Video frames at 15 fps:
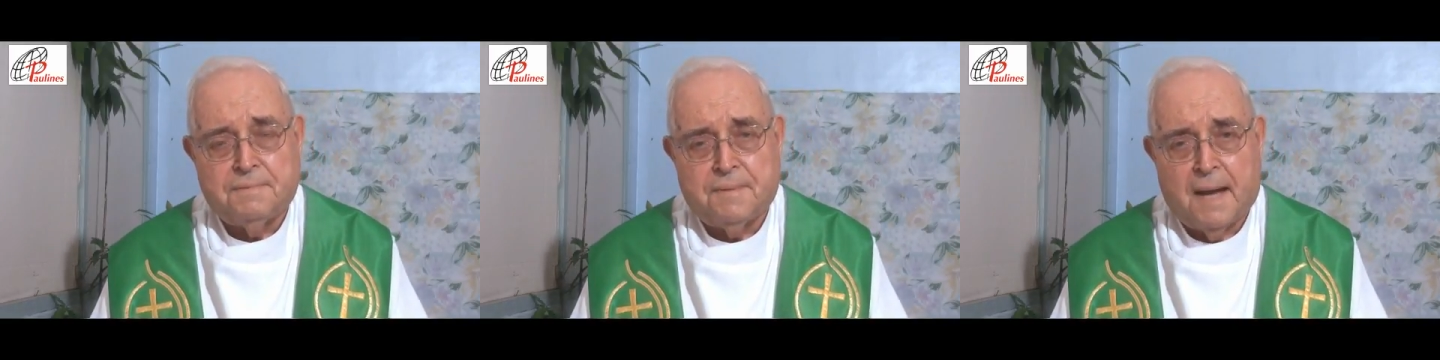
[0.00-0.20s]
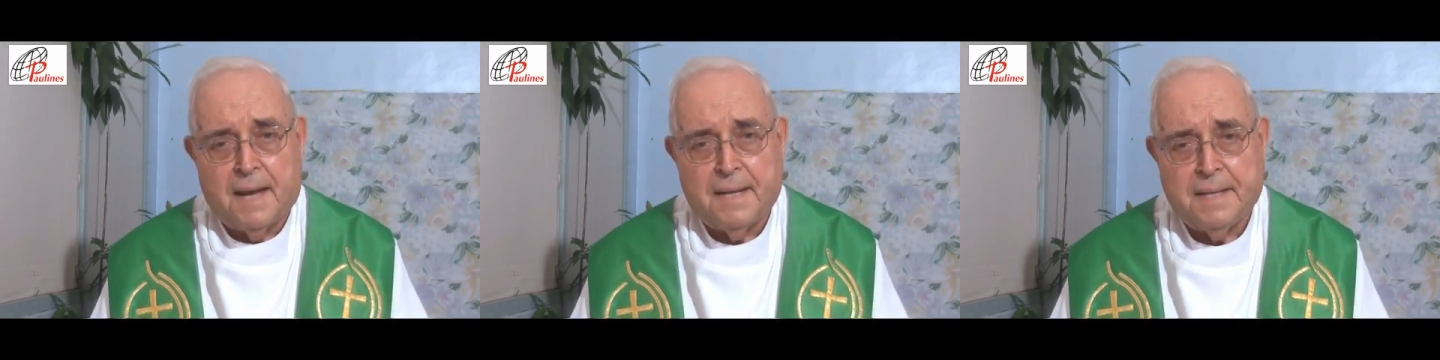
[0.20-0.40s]

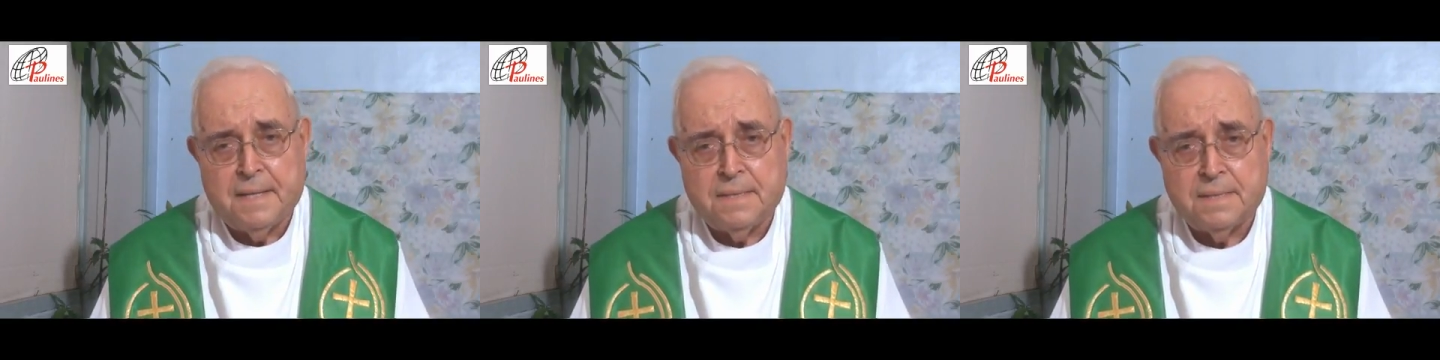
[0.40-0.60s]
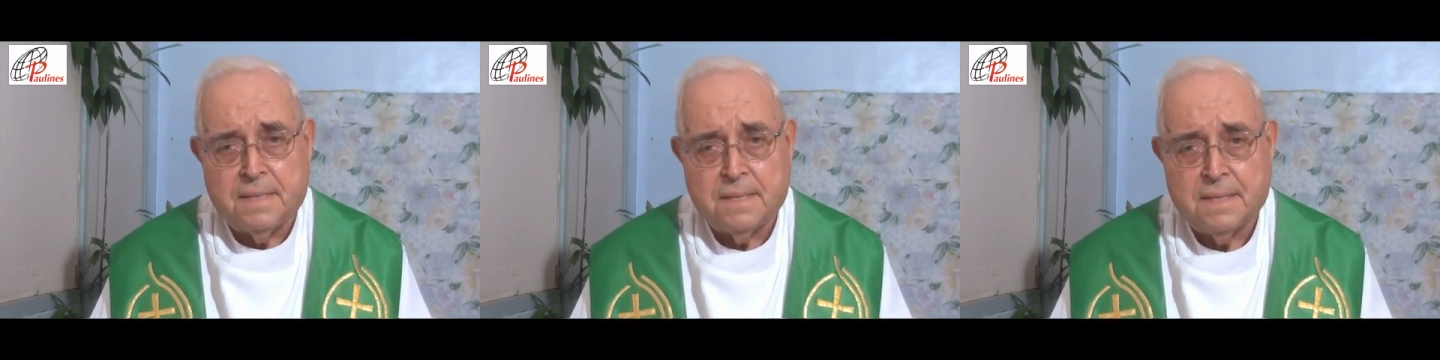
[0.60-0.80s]

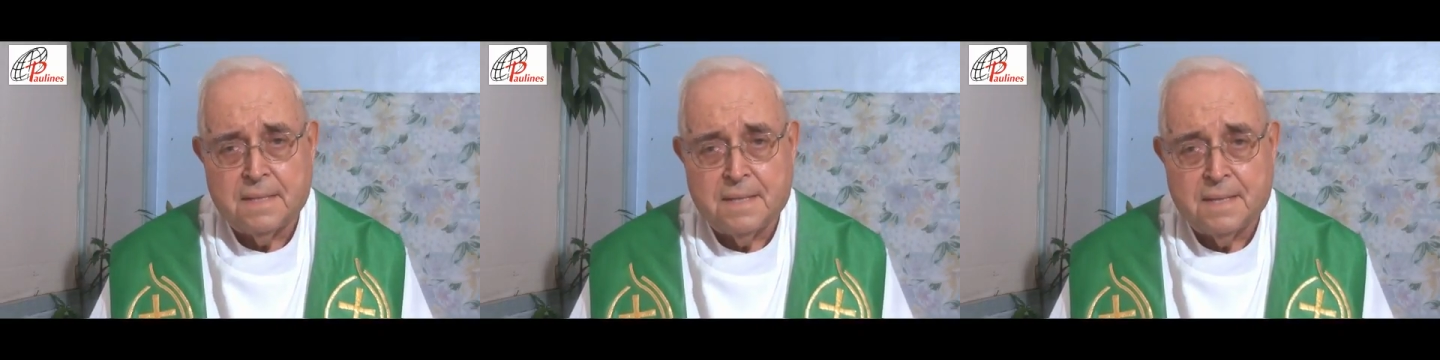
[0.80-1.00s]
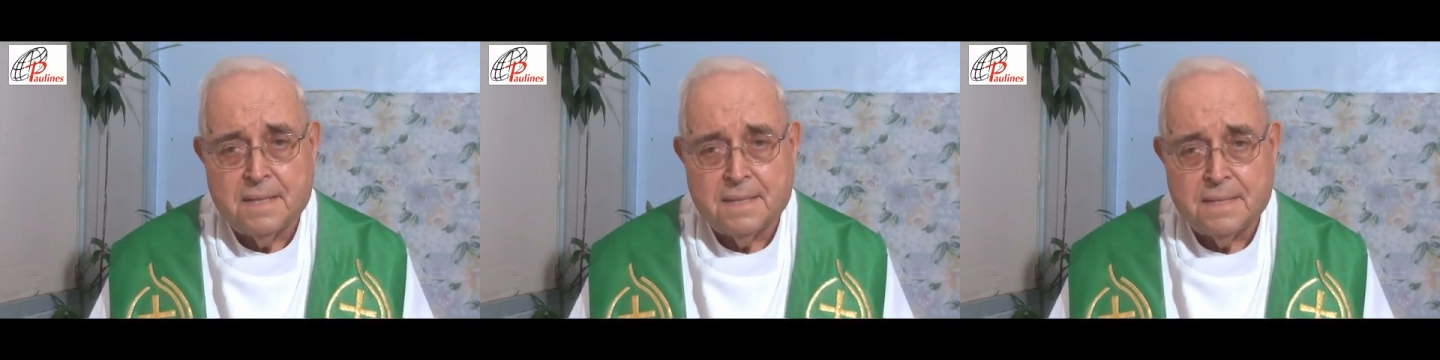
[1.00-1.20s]
find
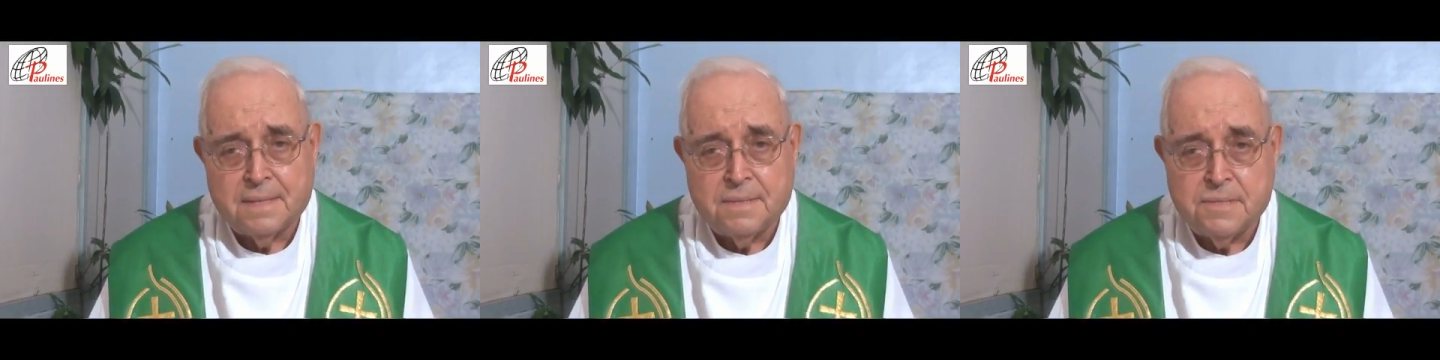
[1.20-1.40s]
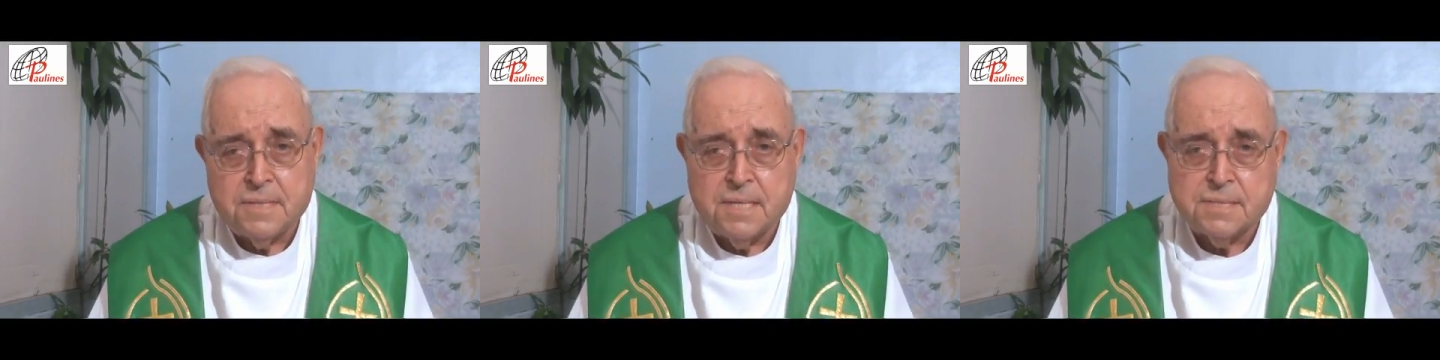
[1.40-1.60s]

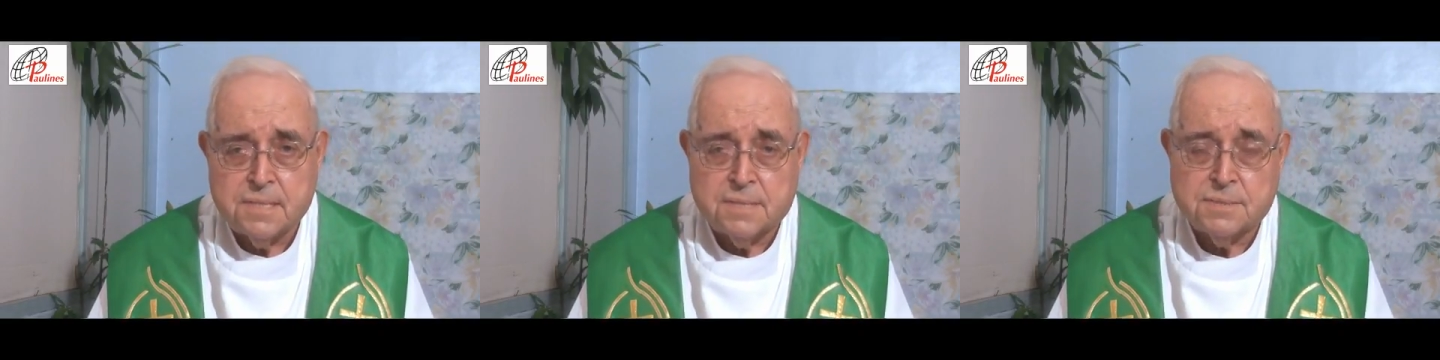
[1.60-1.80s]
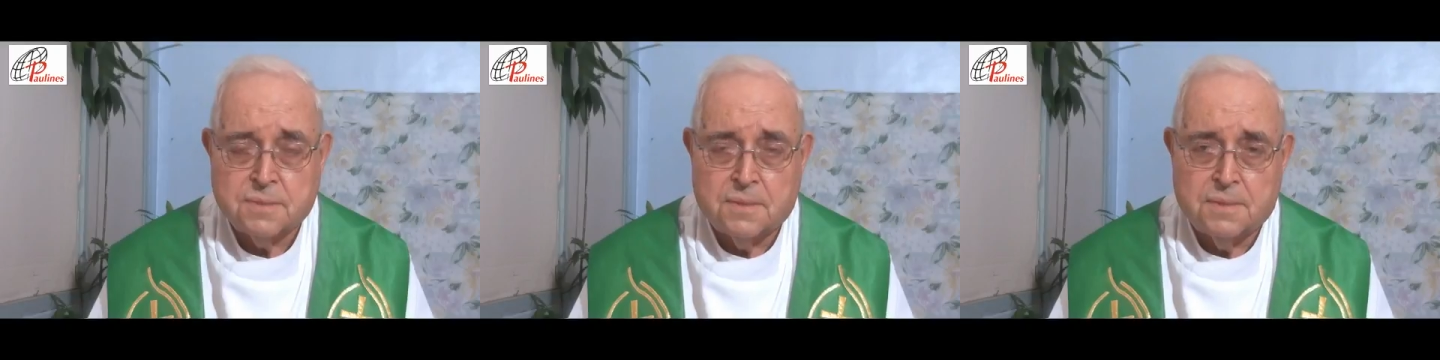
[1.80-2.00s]
in
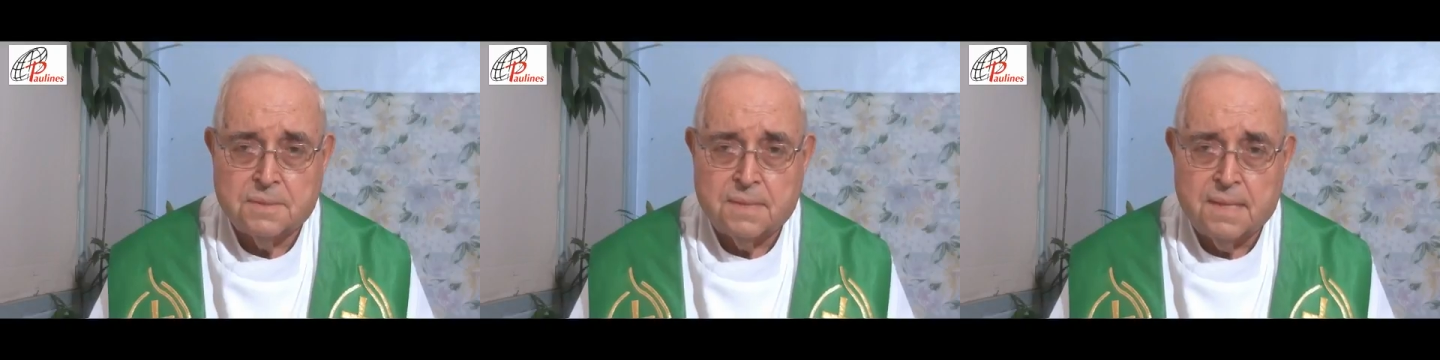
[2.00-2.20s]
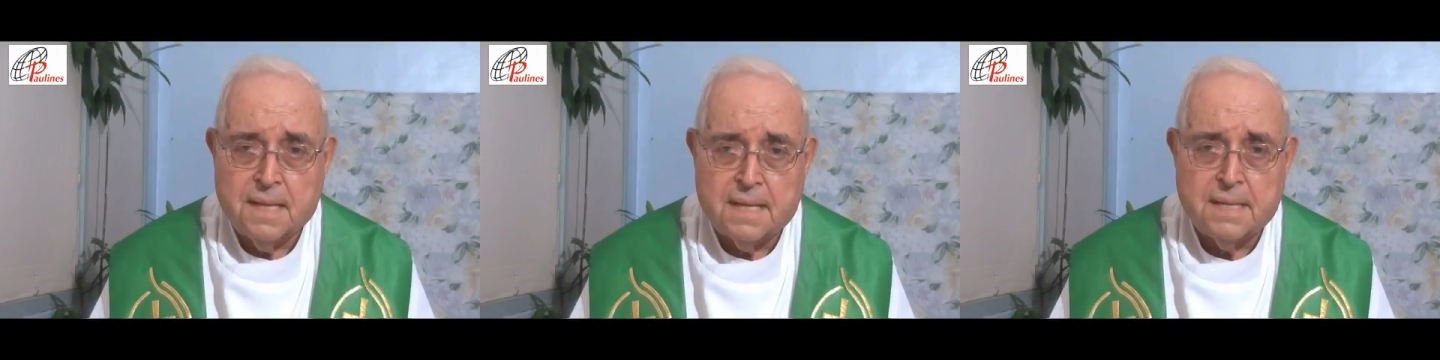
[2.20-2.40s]
Jesus'
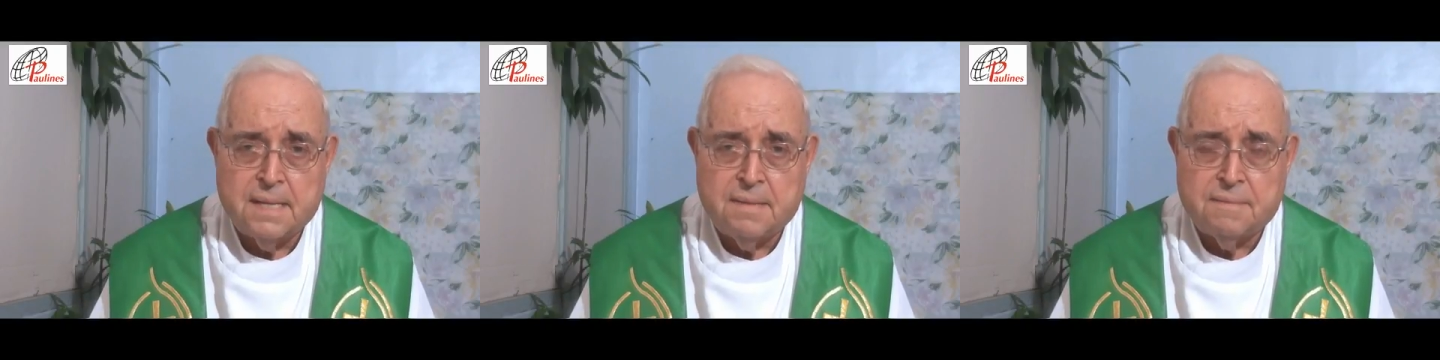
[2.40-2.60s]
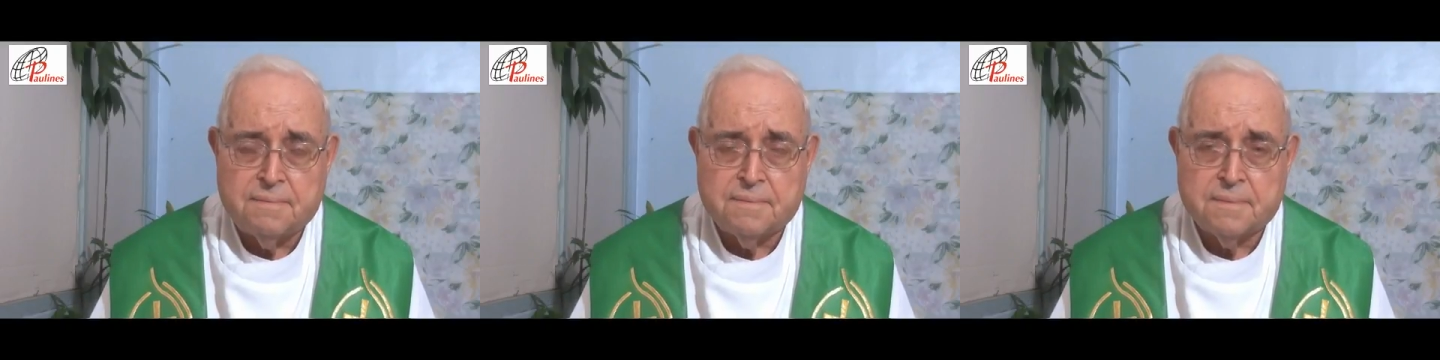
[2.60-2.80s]
own
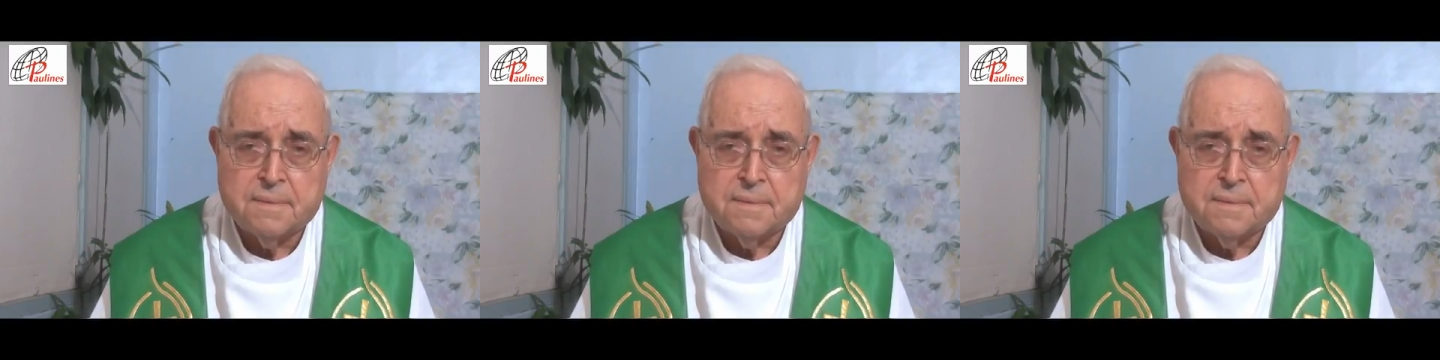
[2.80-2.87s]
life,